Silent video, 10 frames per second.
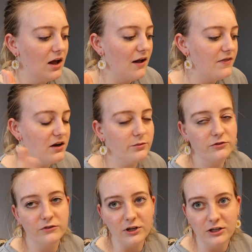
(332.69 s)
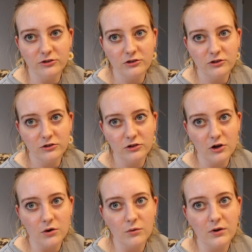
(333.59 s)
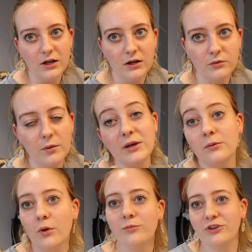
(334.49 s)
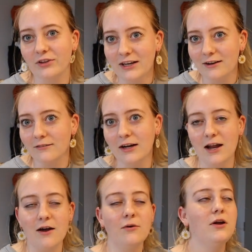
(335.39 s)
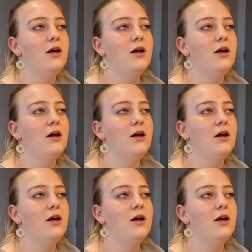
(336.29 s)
And then it was furnished. So, I mean, well, I'm still in it right now.